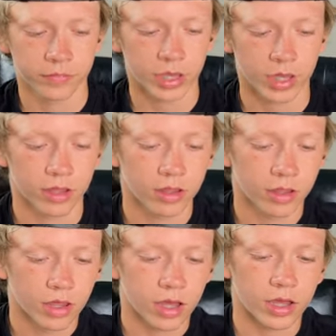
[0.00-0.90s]
Yeah,
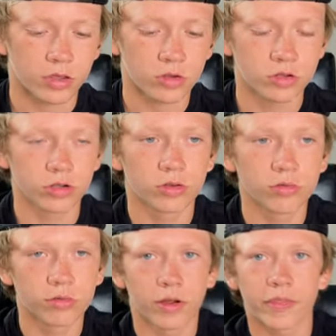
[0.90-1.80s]
I usually
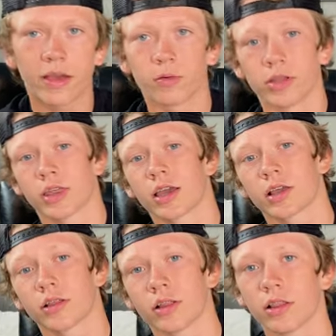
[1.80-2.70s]
run that with
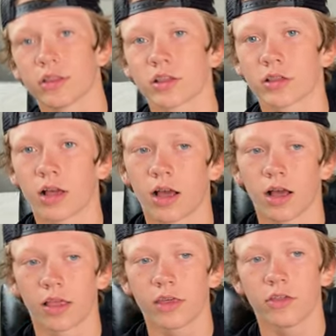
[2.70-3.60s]
like
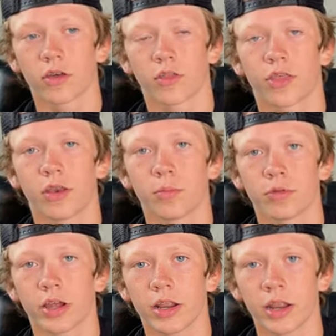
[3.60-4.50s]
either thin
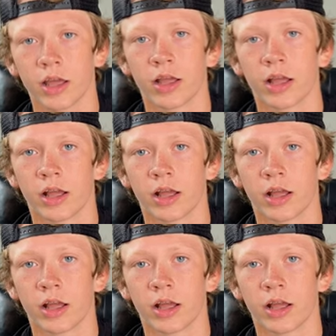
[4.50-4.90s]
braid,